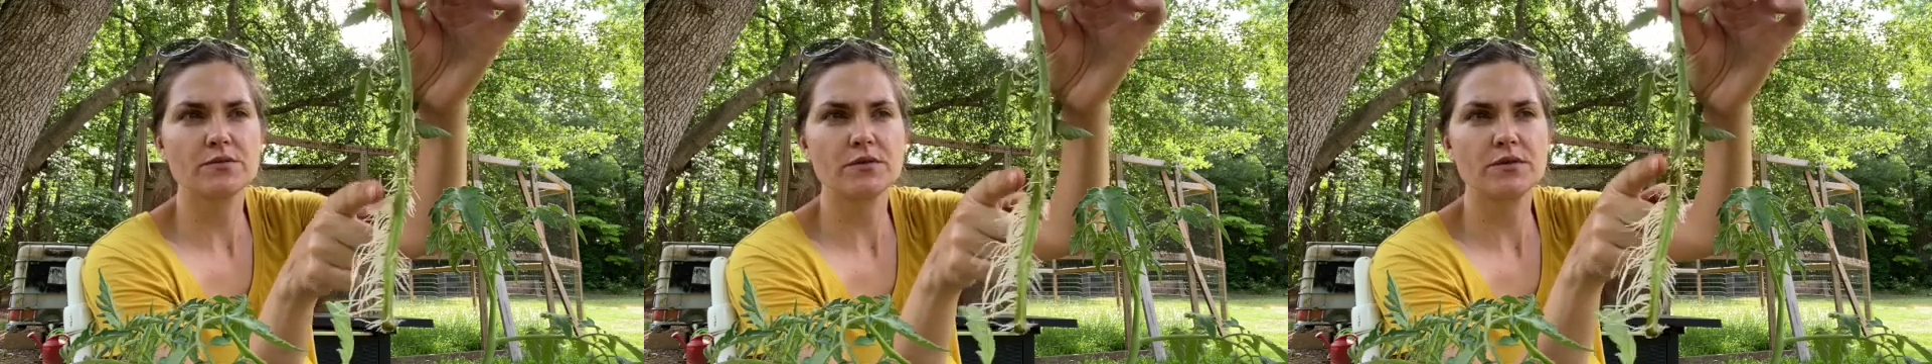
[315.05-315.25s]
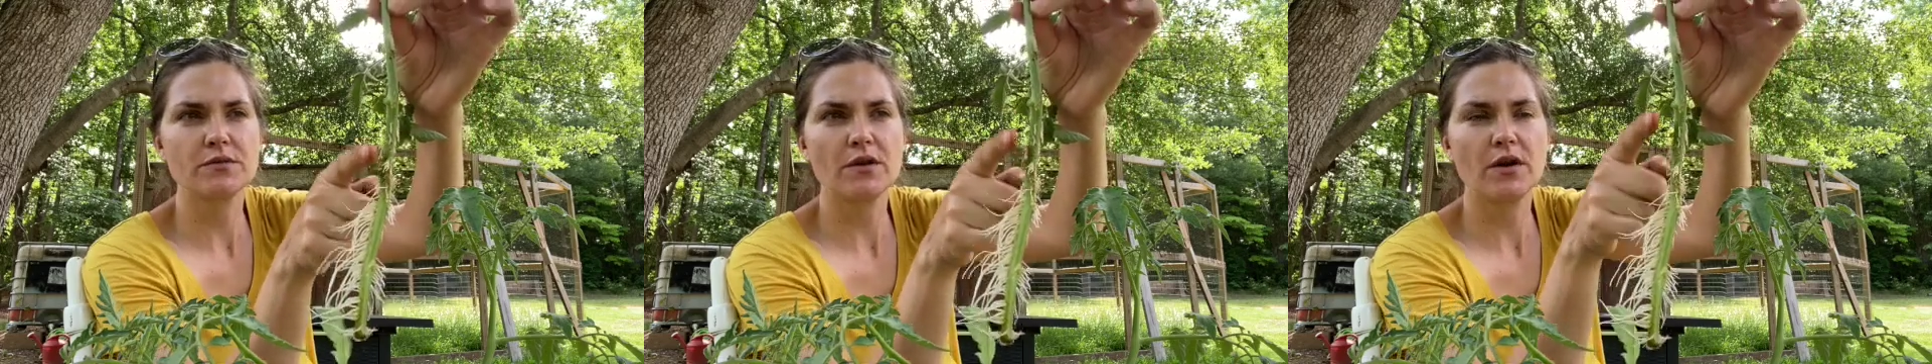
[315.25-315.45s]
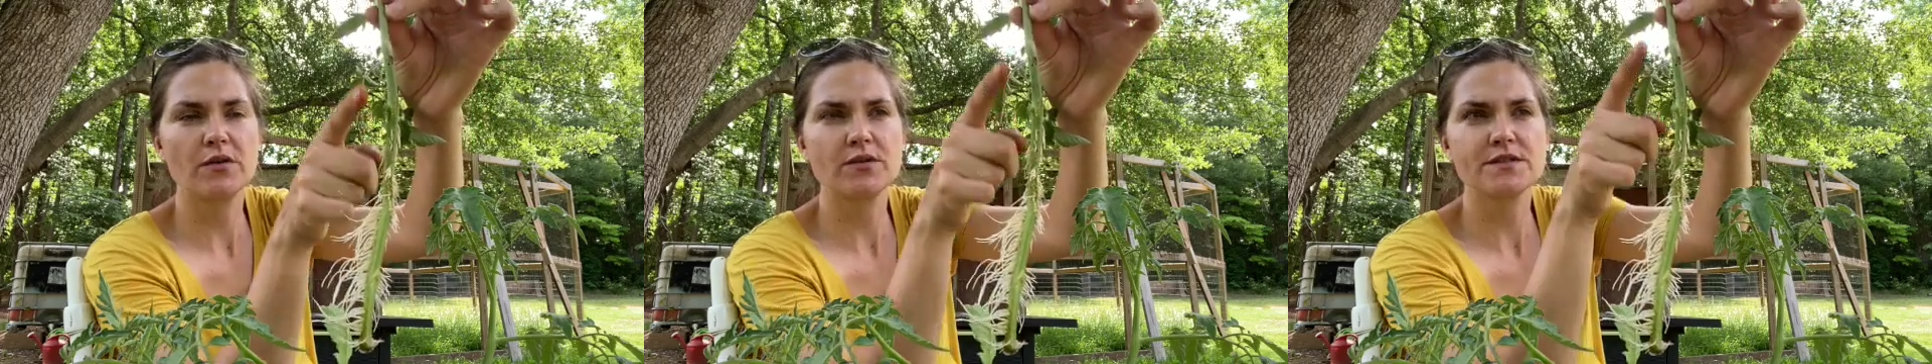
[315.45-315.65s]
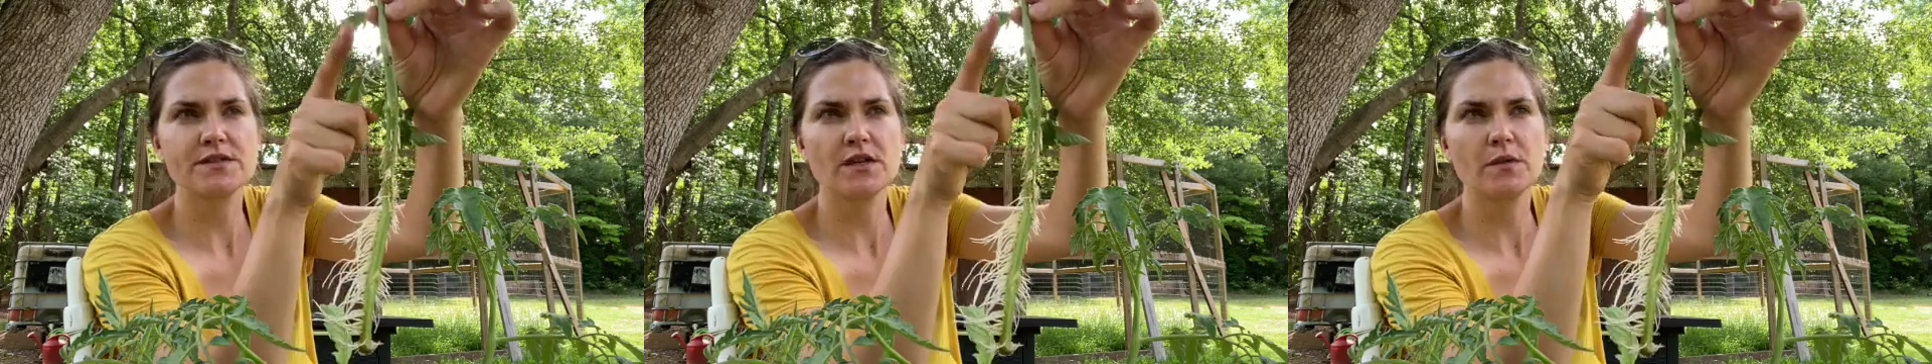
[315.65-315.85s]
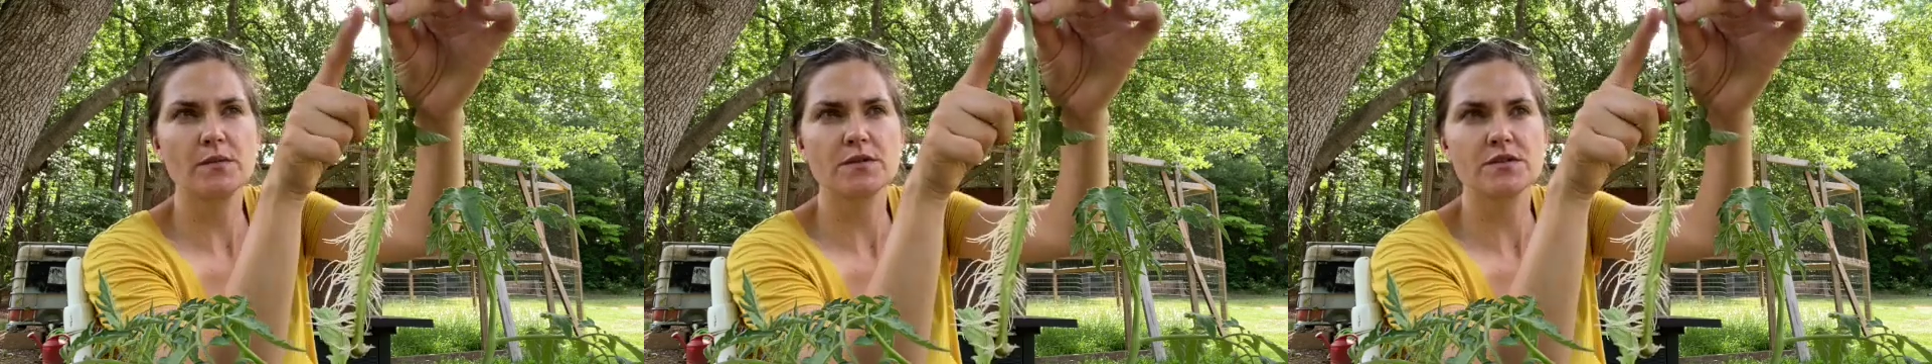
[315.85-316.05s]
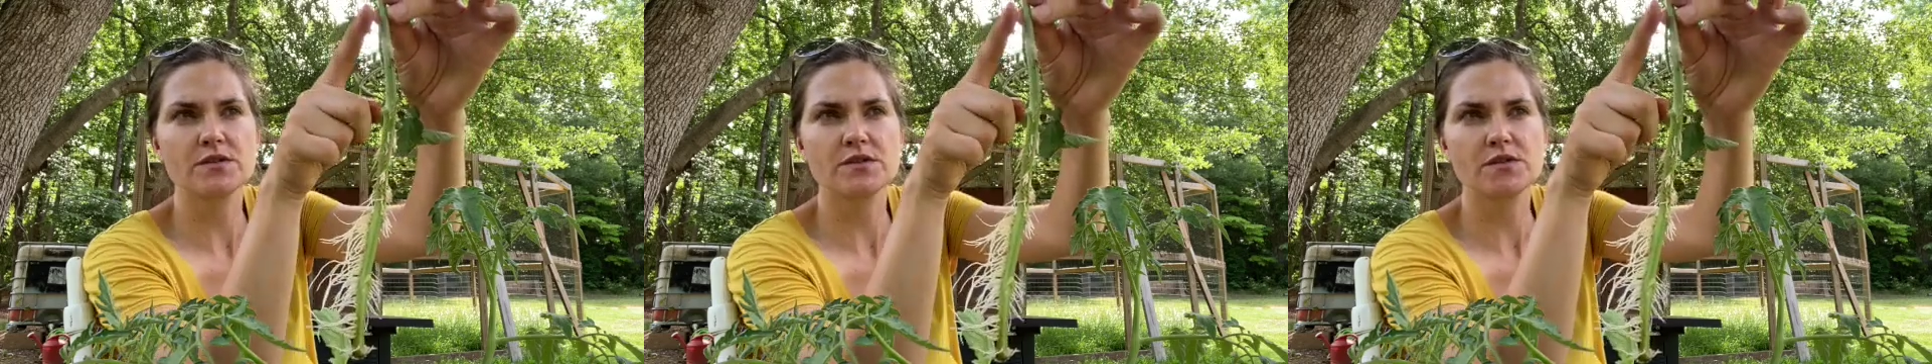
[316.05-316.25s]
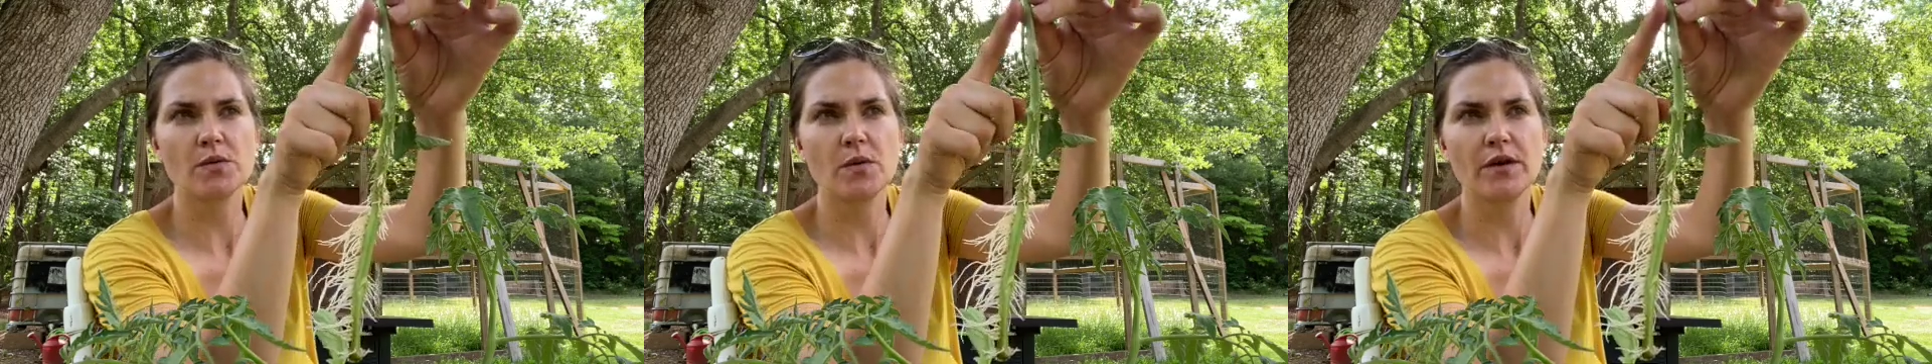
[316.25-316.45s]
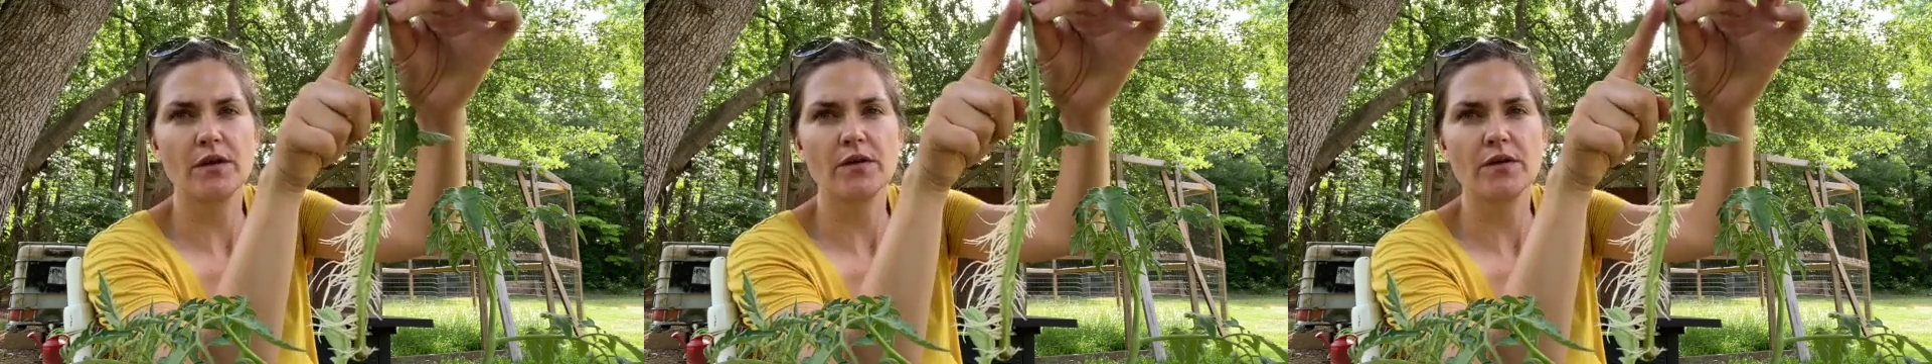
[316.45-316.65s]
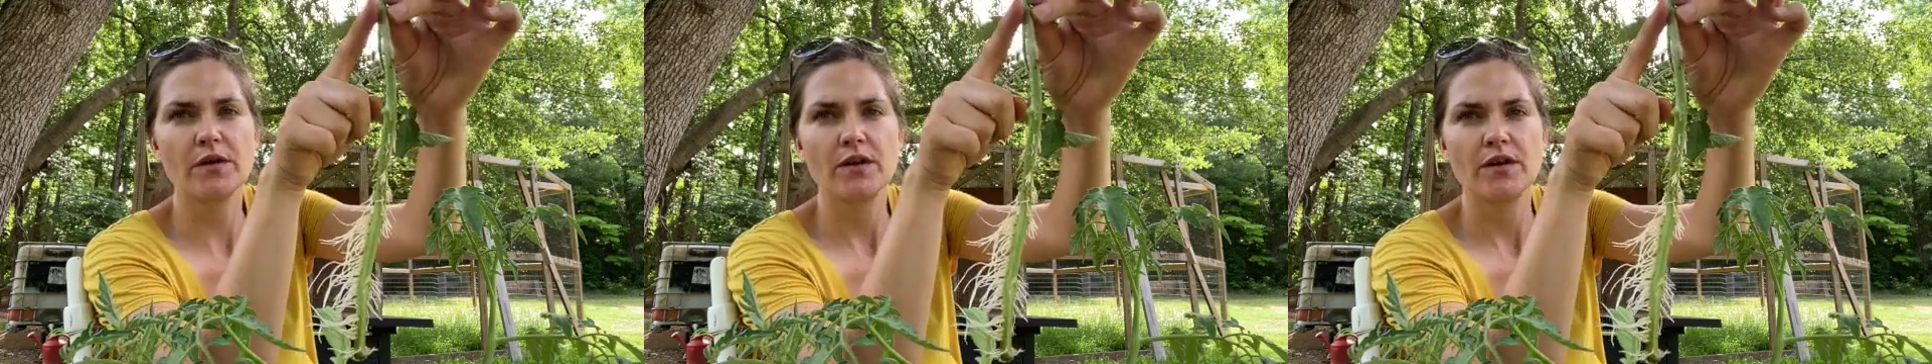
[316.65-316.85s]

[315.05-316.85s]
root growth, so will the soil.